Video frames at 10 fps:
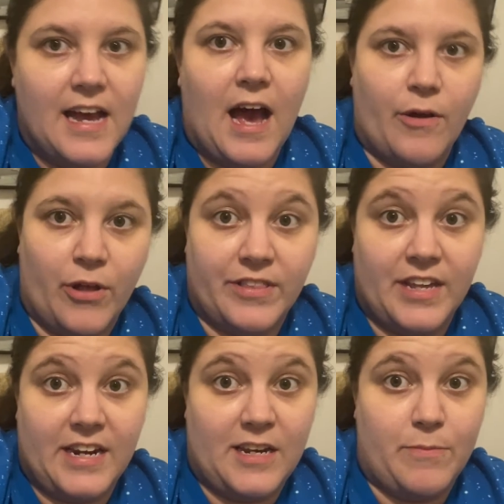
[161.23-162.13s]
how long they
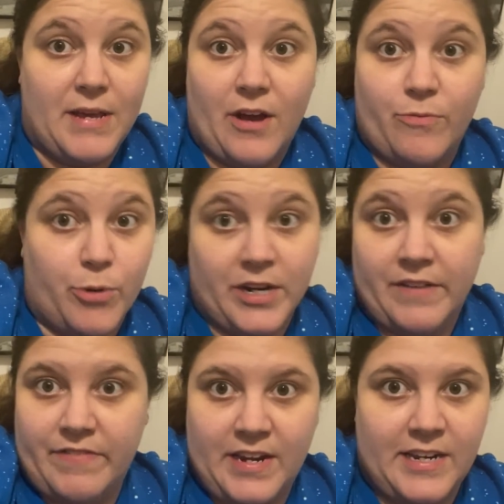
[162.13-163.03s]
need to be out of work
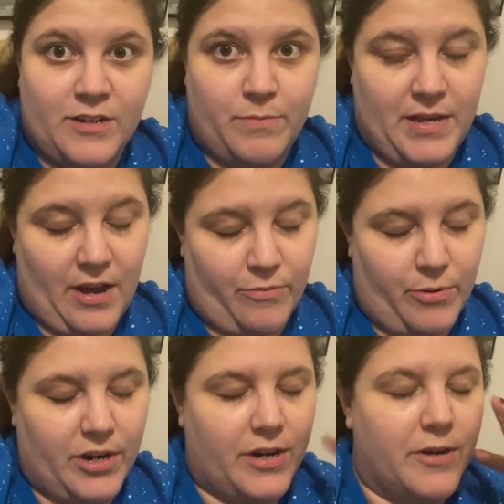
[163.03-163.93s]
if they need to be out of
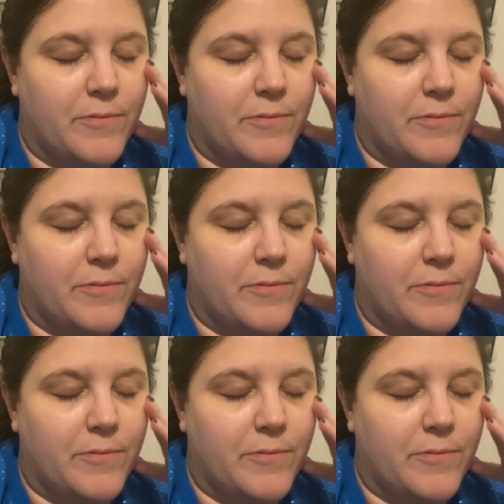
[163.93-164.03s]
work.